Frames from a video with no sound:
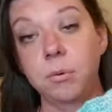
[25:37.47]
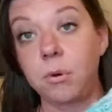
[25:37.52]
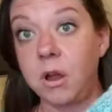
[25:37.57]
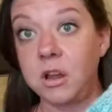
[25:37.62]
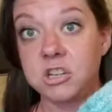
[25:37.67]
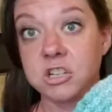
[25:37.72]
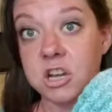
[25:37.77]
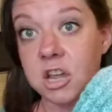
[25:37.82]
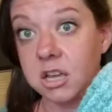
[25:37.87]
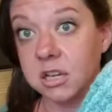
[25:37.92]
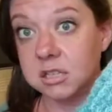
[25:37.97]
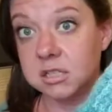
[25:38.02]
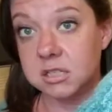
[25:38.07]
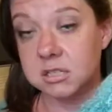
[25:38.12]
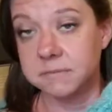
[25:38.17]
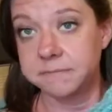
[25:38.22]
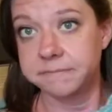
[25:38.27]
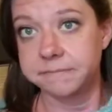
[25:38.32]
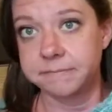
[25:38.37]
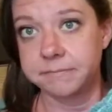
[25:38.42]

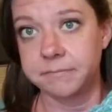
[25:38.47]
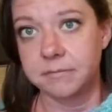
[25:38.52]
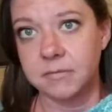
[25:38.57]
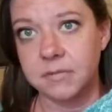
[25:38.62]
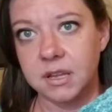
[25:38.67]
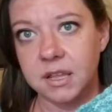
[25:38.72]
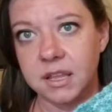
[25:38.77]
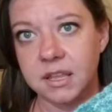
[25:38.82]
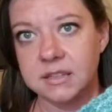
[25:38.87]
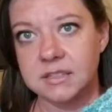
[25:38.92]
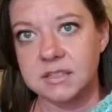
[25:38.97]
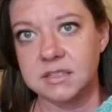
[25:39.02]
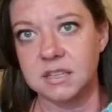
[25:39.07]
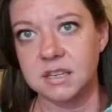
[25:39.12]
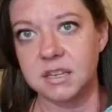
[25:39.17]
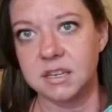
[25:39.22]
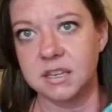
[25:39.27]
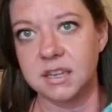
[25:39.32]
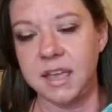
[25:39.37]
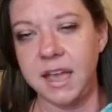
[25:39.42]
project.
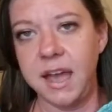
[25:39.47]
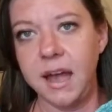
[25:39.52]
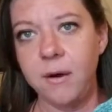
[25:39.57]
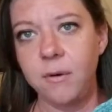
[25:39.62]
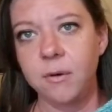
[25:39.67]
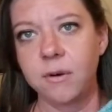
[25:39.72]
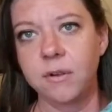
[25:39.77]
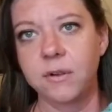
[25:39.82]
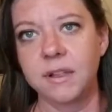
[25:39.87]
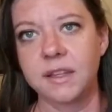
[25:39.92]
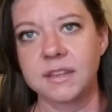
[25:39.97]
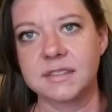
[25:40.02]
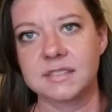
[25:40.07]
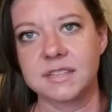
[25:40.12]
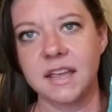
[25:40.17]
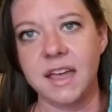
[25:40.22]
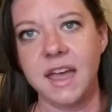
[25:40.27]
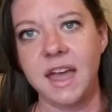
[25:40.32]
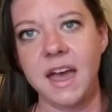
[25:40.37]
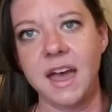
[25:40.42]
It's a cowl,
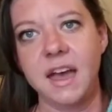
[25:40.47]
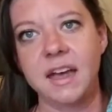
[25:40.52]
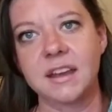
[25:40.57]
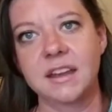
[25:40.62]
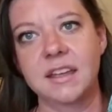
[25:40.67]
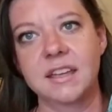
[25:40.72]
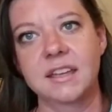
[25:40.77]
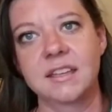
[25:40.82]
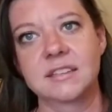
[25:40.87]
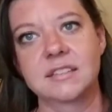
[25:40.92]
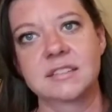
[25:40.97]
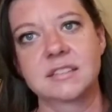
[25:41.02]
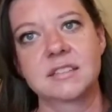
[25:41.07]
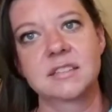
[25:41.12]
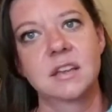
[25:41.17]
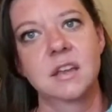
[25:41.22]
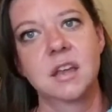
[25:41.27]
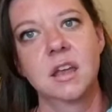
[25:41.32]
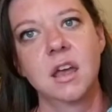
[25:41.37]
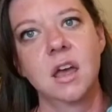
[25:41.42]
it's a hat,
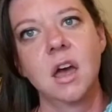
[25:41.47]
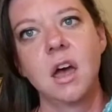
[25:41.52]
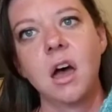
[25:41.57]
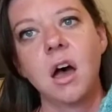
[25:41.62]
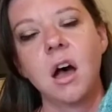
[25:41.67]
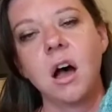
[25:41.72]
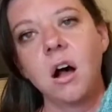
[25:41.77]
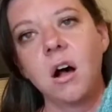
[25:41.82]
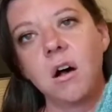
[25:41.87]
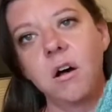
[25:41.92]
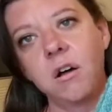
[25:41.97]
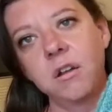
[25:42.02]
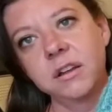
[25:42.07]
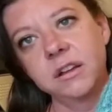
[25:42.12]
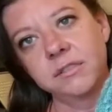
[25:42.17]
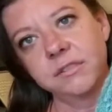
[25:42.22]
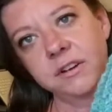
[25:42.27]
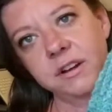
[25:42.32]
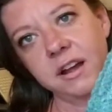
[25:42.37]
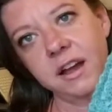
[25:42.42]
it's
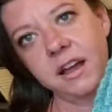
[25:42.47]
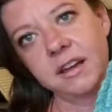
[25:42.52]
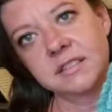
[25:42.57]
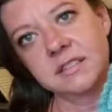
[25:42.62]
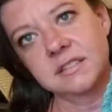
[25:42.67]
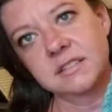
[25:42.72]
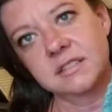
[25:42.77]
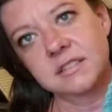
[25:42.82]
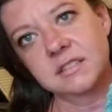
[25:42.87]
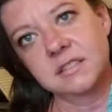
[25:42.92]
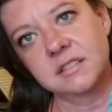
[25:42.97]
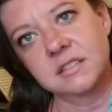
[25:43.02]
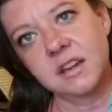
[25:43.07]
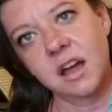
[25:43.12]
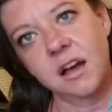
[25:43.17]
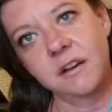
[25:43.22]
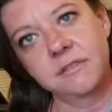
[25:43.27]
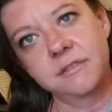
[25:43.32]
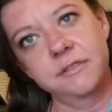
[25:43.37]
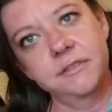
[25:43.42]
all different kinds of
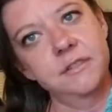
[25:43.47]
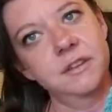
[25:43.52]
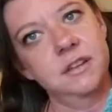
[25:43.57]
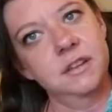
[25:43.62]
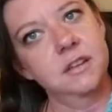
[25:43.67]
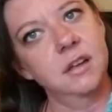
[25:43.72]
stuff.